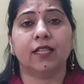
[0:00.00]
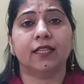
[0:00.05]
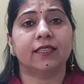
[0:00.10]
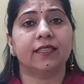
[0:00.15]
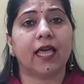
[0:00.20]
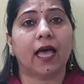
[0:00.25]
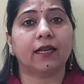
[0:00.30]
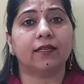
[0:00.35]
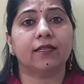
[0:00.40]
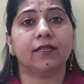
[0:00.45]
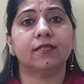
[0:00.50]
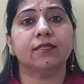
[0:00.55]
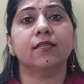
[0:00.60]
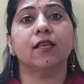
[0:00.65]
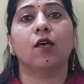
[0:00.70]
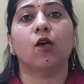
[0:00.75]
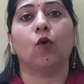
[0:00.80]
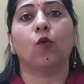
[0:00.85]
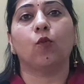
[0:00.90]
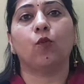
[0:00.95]
That is,
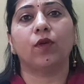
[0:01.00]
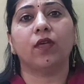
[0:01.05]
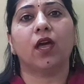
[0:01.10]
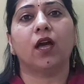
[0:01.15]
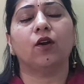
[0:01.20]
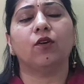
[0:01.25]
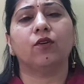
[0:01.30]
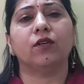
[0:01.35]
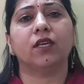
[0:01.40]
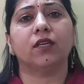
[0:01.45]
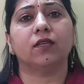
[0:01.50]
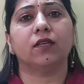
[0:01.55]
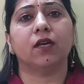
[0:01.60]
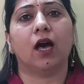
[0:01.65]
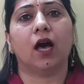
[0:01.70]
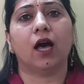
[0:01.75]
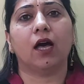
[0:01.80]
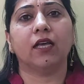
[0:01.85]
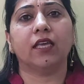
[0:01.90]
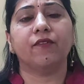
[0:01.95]
we are
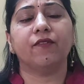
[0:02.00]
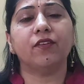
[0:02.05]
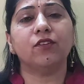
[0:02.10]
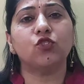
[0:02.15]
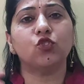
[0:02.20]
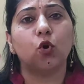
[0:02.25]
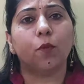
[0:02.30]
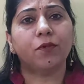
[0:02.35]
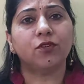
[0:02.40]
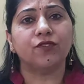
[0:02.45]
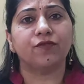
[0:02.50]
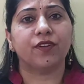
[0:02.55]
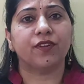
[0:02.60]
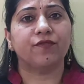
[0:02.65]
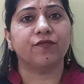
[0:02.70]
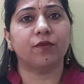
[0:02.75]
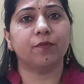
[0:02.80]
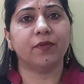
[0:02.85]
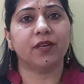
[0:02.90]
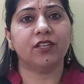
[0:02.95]
giving so much of
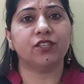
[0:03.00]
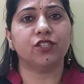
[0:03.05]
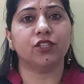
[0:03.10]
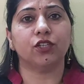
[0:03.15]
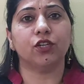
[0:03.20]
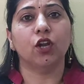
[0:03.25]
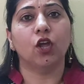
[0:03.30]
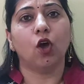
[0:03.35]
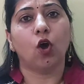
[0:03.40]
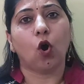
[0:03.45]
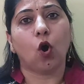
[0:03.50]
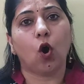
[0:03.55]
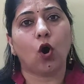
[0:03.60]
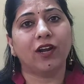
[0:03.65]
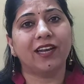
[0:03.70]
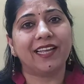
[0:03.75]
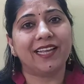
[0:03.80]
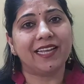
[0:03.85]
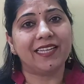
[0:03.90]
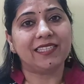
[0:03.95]
information on
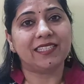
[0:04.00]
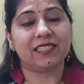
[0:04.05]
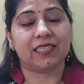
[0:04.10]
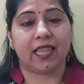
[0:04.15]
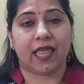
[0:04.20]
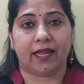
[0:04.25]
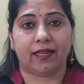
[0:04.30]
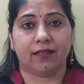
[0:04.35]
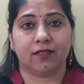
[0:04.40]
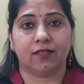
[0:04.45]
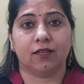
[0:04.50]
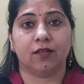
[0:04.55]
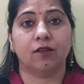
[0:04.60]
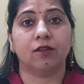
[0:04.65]
each slide.